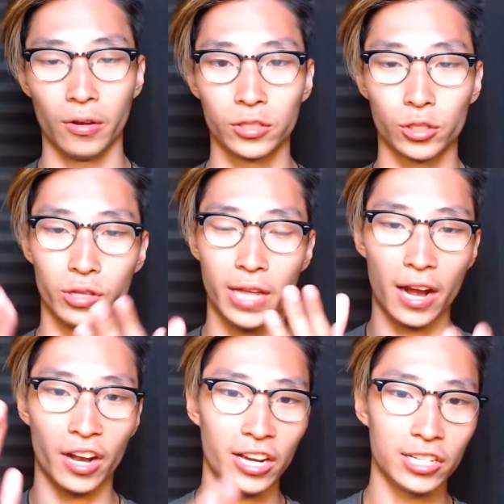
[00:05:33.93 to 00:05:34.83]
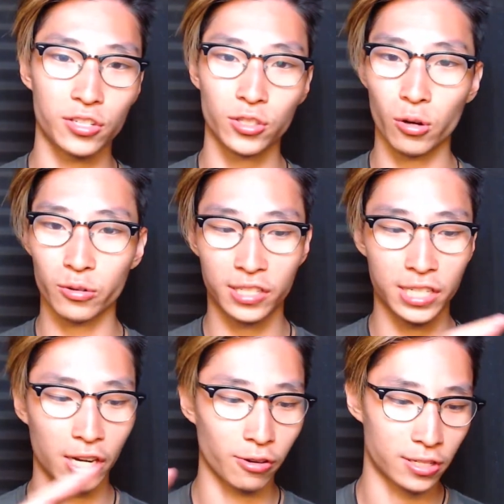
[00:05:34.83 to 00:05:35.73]
So there is no
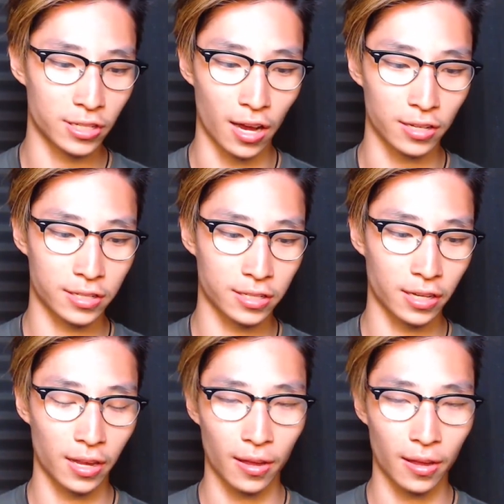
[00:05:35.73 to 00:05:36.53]
secret sauce.